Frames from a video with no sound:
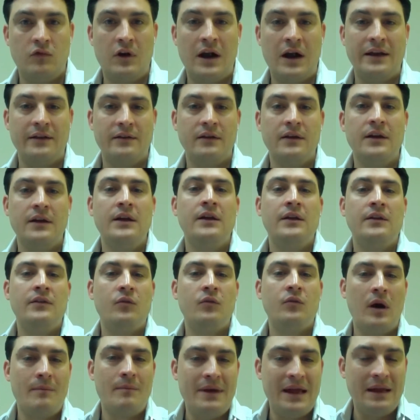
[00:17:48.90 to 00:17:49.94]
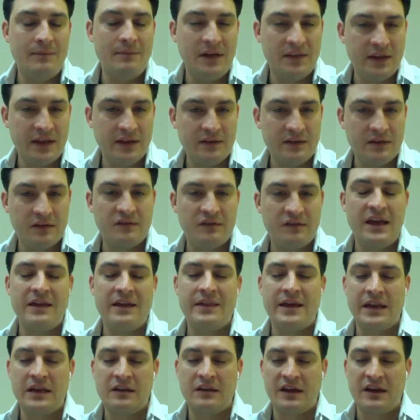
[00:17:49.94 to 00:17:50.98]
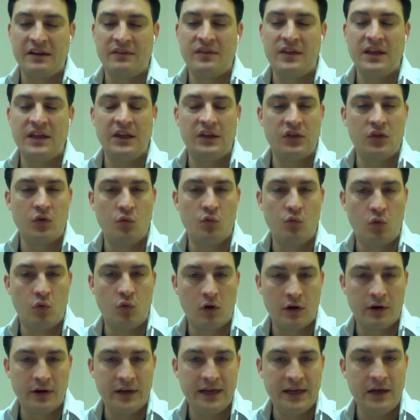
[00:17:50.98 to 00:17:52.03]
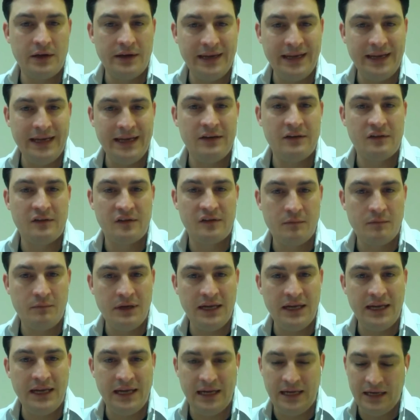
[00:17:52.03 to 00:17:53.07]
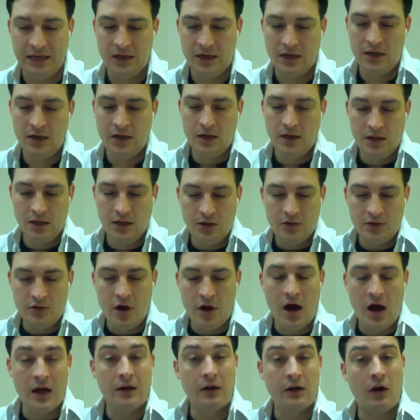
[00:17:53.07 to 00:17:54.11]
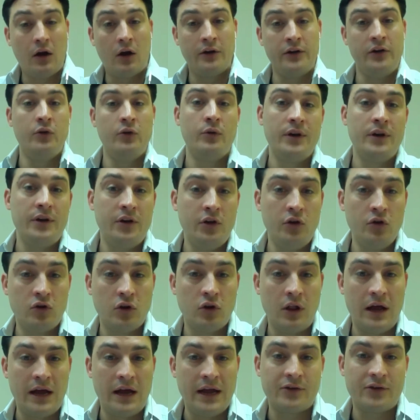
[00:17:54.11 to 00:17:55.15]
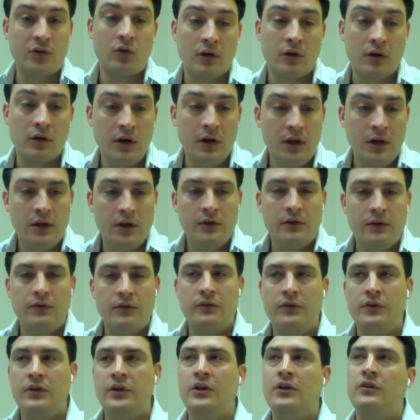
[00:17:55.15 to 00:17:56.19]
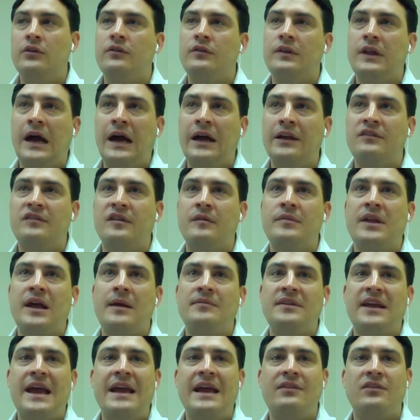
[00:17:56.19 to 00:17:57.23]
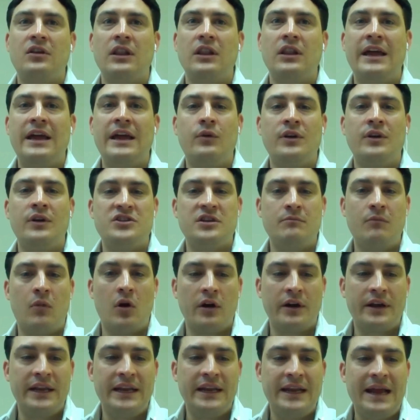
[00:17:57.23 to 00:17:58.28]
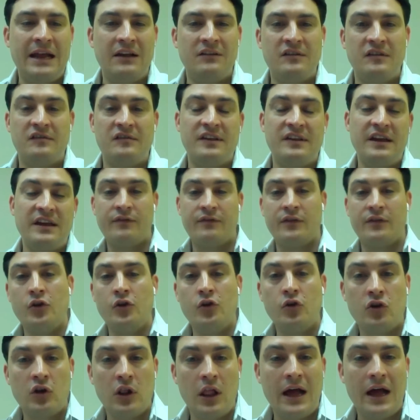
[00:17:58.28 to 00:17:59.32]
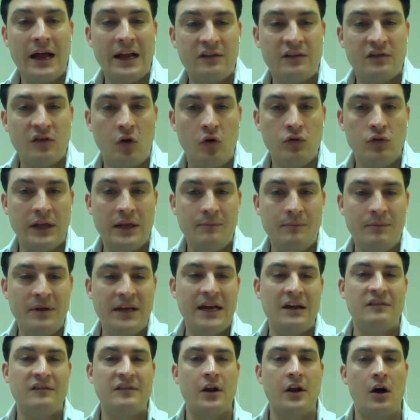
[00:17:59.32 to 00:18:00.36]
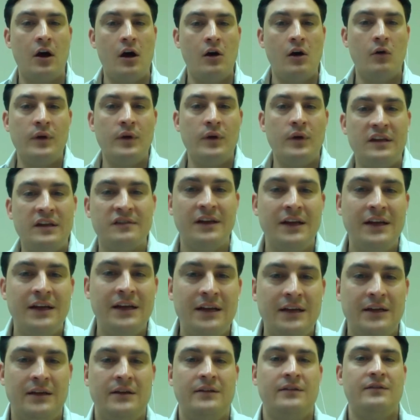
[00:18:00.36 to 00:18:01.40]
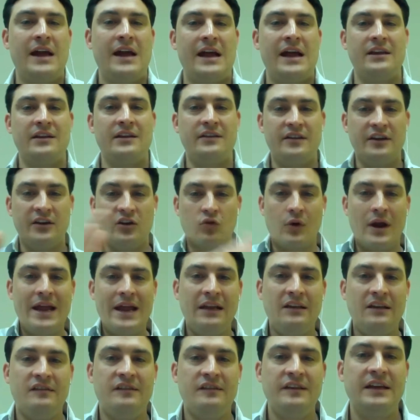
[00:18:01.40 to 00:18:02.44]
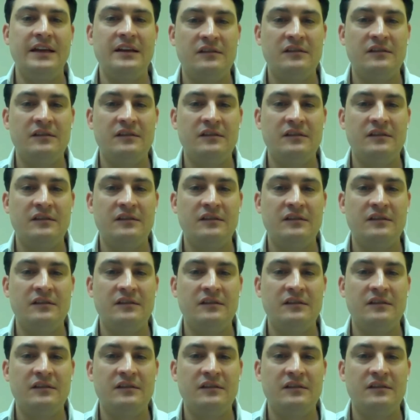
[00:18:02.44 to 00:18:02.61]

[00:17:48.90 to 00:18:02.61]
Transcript: Right. What made me think to say that is I think the wording needs to be not, are you a new client? Or, sometimes I hate the language in marketing ads that say for new clients only, because it always kind of degrades the